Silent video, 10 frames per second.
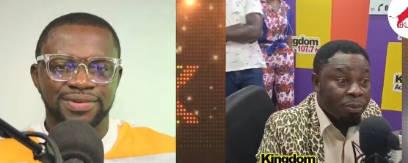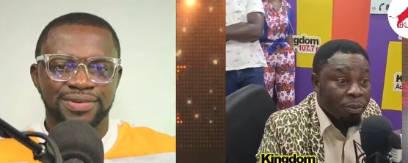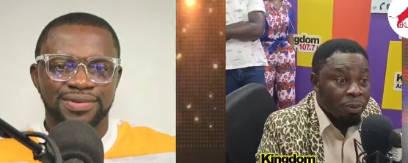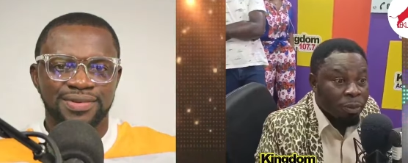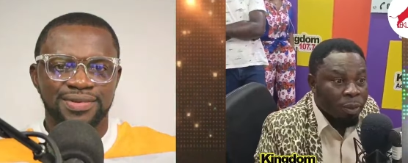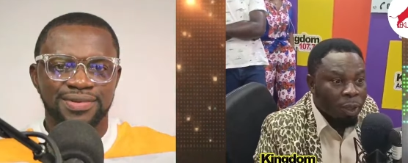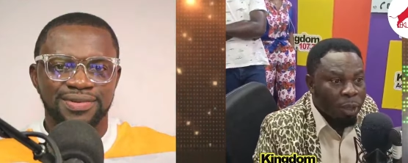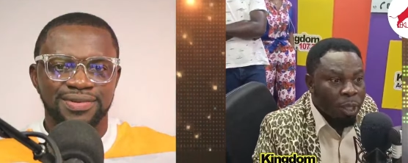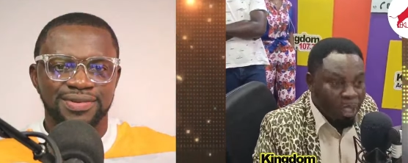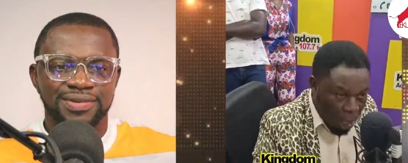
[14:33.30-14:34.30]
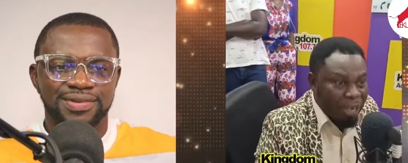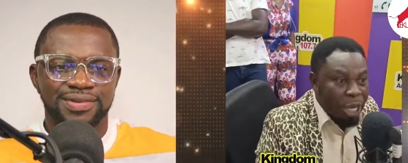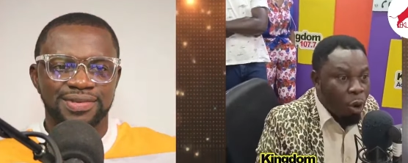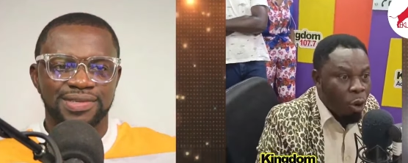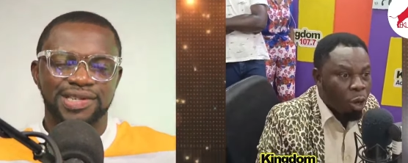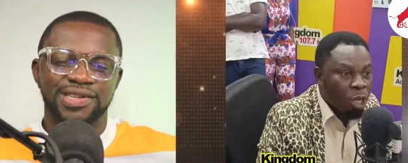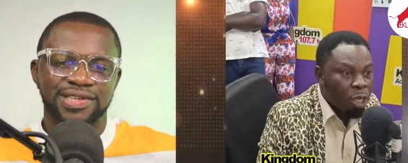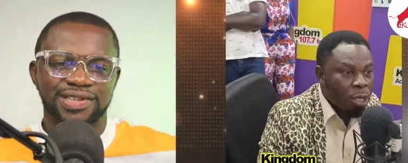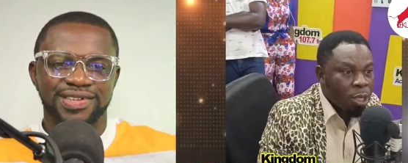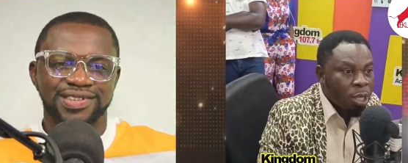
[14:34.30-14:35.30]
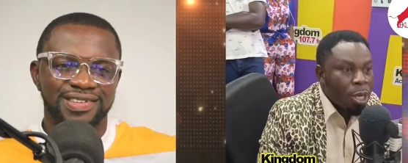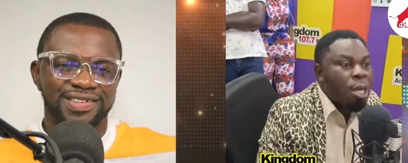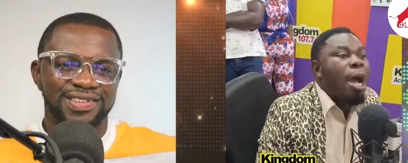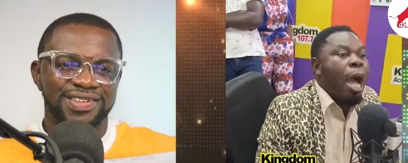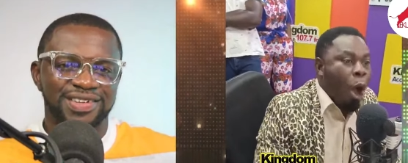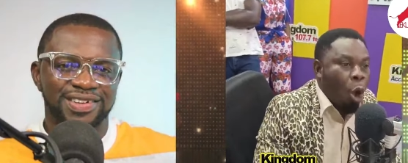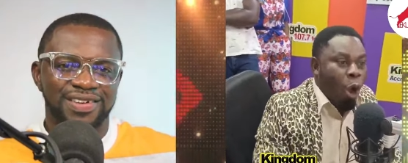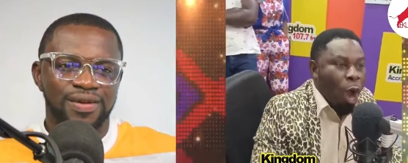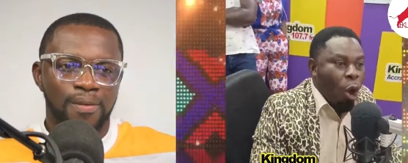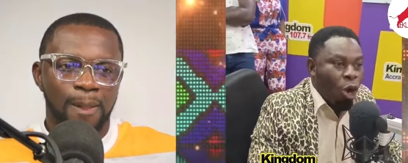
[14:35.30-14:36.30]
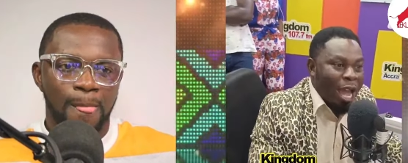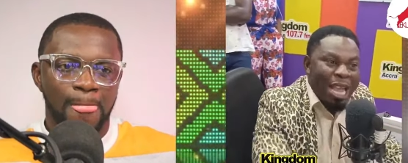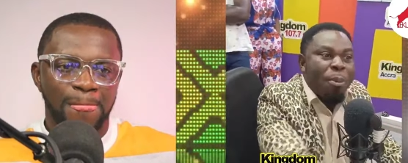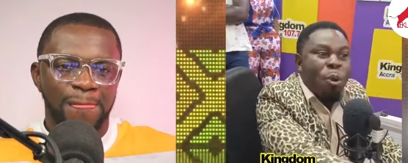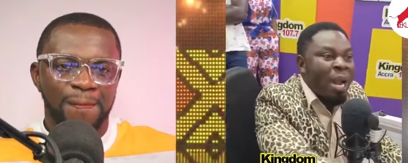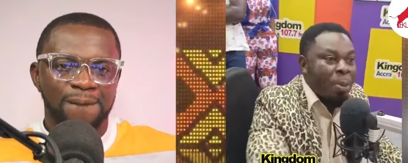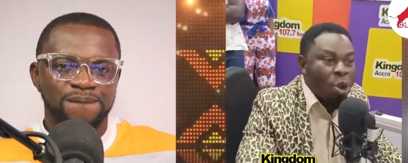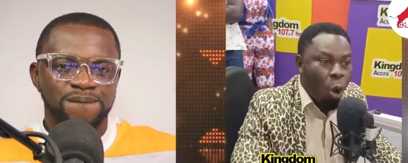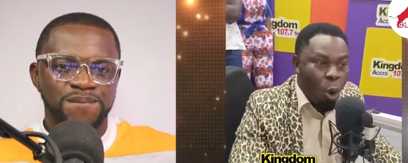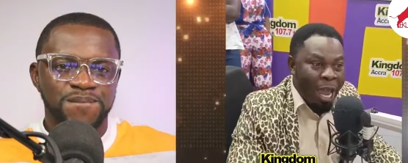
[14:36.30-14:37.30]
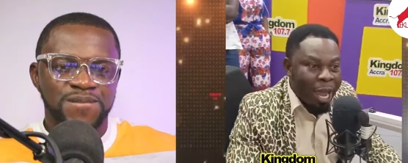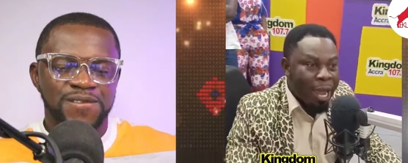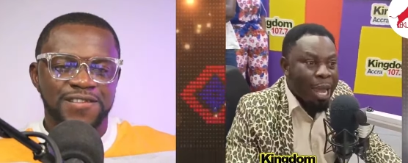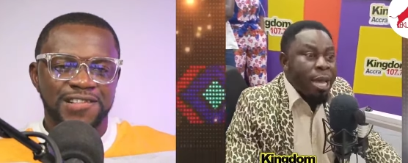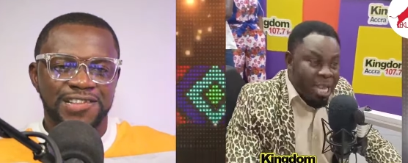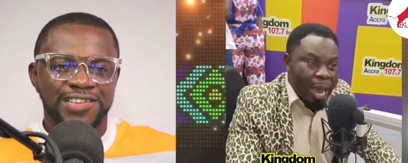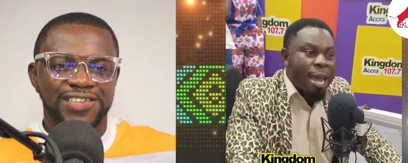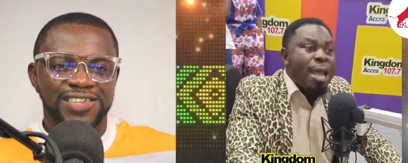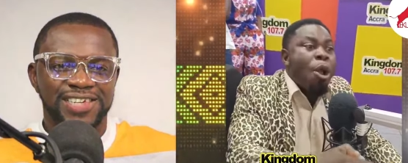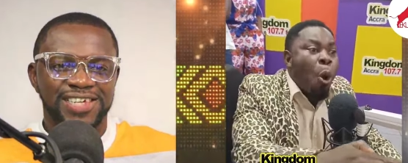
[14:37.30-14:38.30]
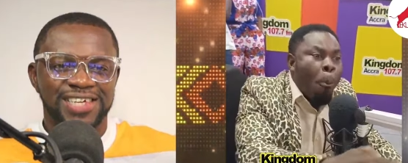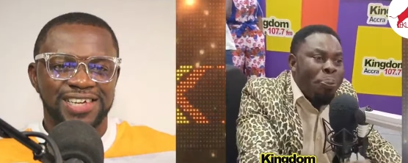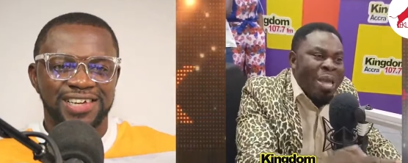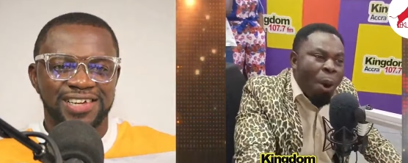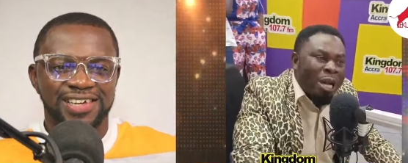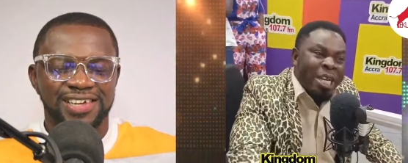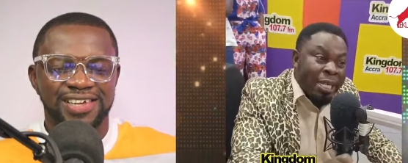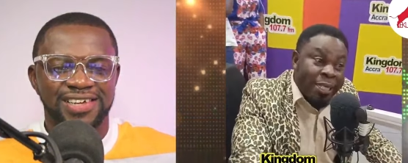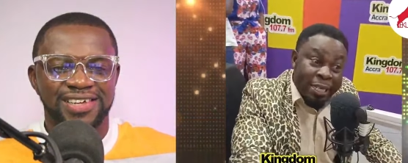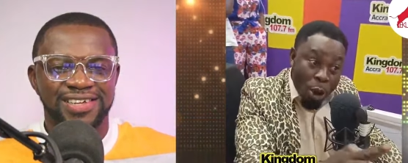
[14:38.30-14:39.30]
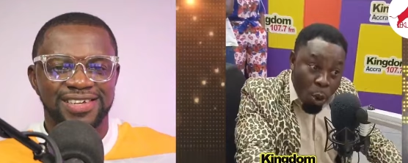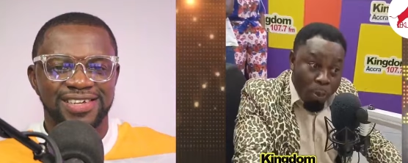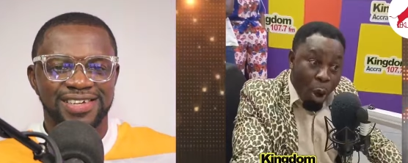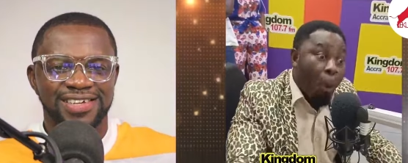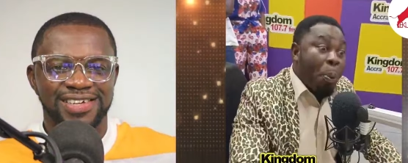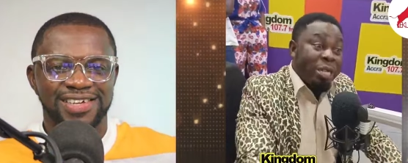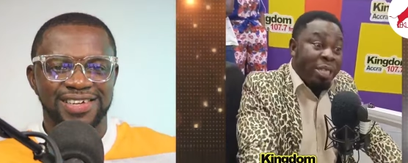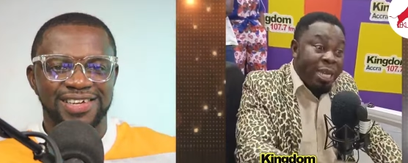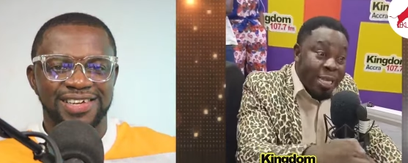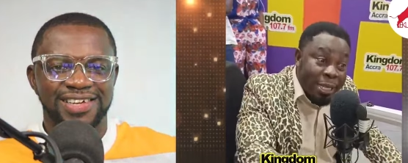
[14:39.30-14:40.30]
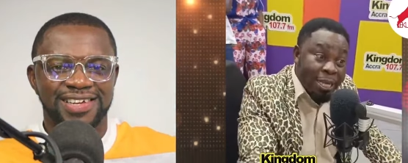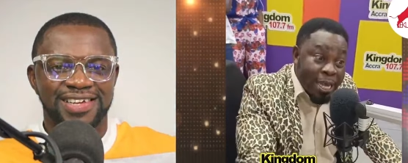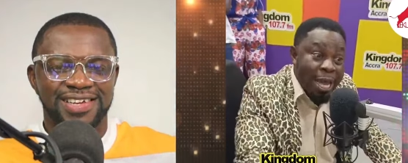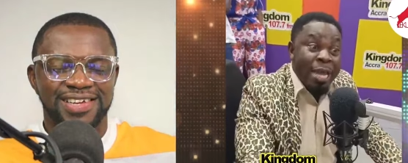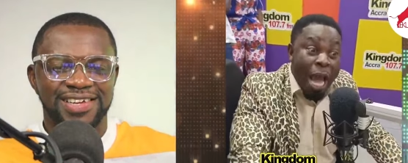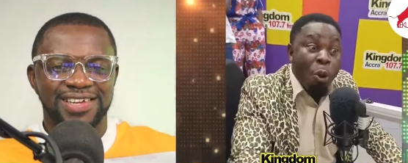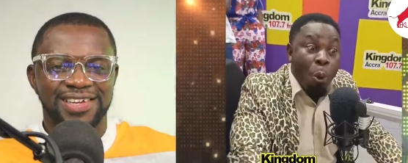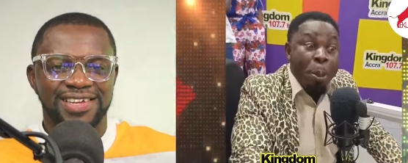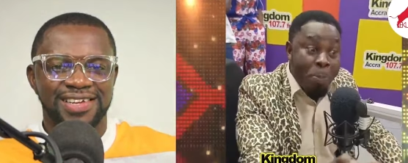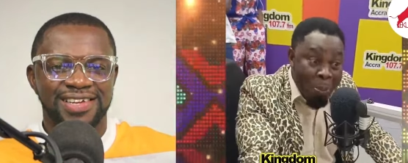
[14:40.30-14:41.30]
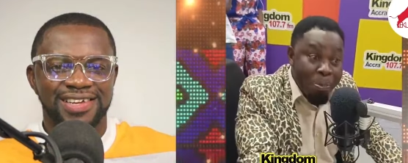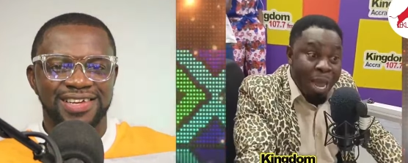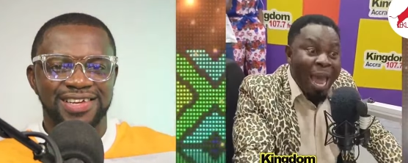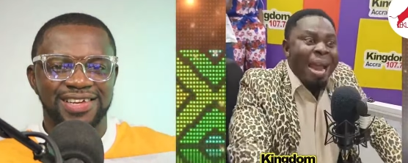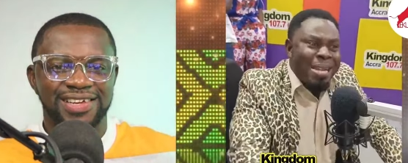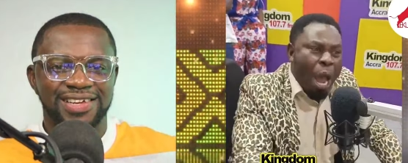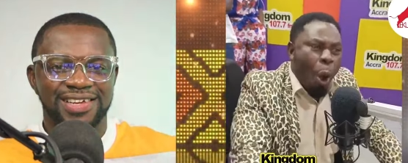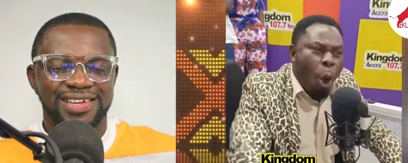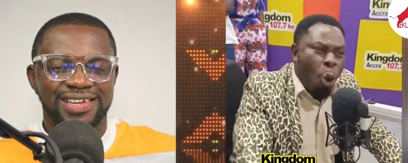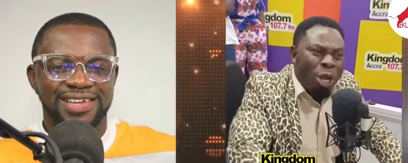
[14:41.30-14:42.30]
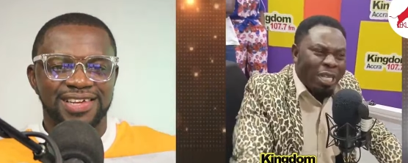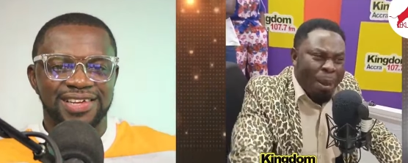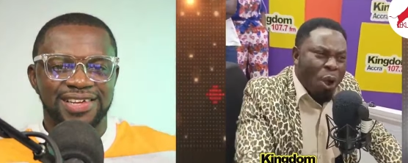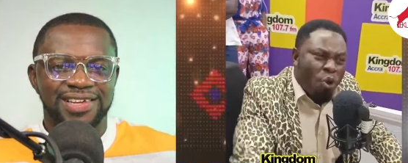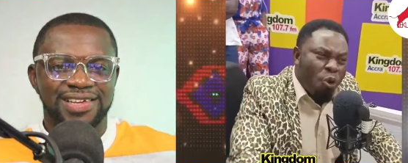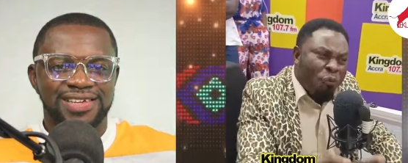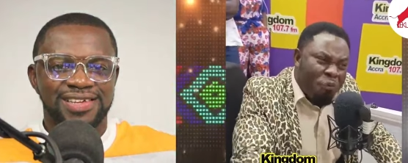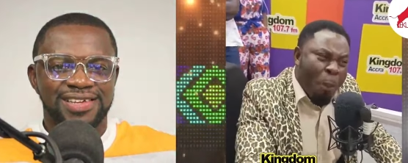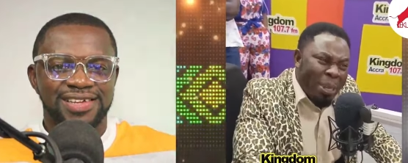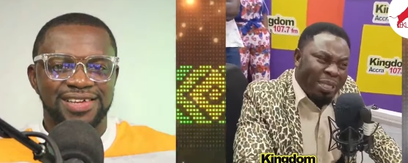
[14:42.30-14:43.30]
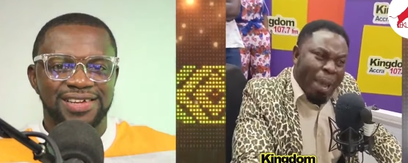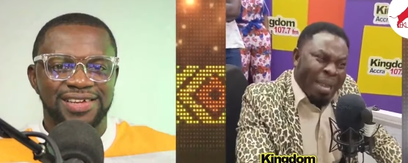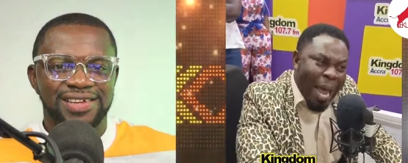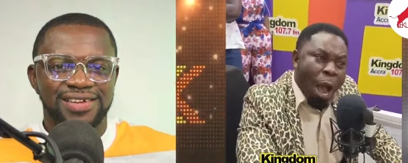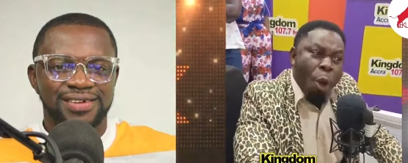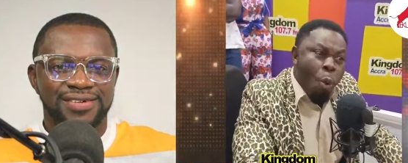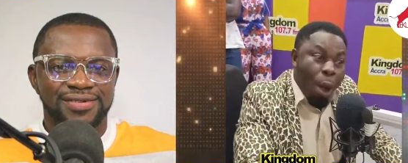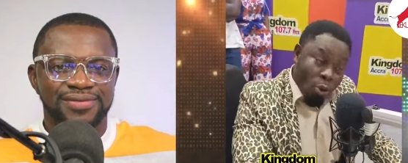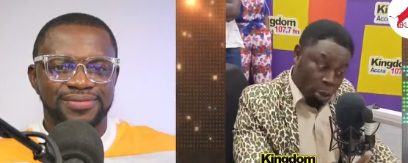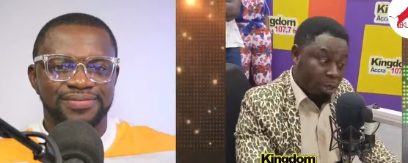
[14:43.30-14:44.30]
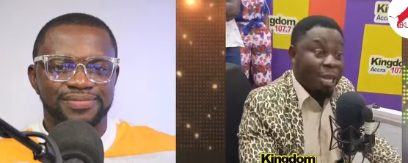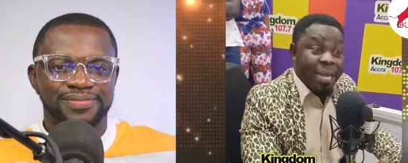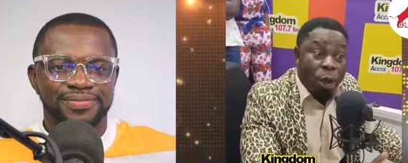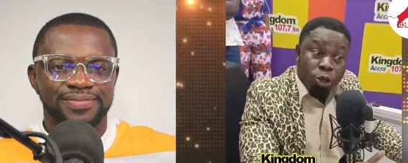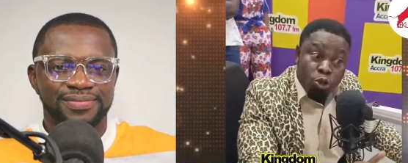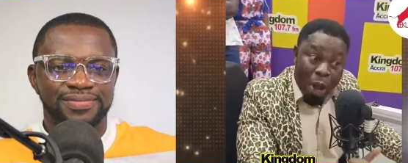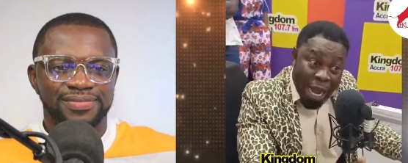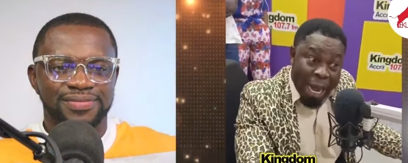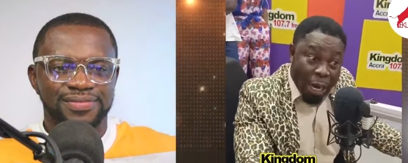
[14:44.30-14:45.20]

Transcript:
Speaker 1: I say about you. Cemetery ho. The birthday party no koye. Okoye ho, na nyankoma die be no koye. Die. Obia wadi ni jidi wum. Oboisi ki jidi ye ewo bibim. Na o condemn nkrofo bi se be ya won se de akoso wo kana